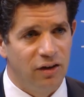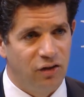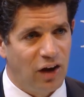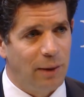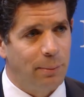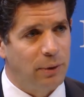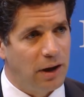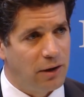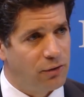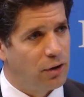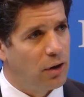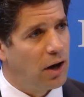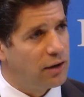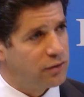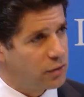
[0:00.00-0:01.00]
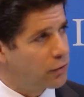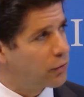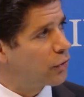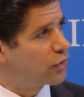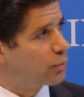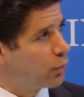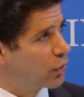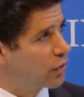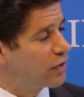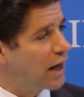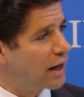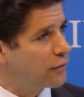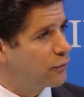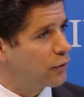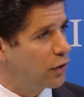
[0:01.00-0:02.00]
deeply relies on cross-border
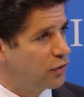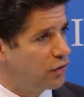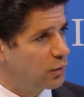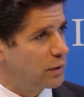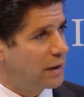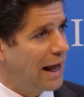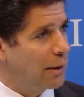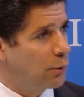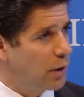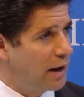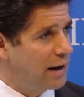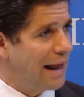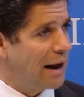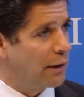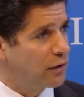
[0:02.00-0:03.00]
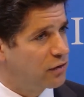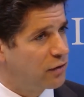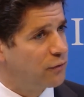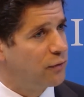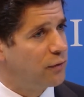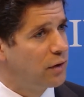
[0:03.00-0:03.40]
data flows to allow the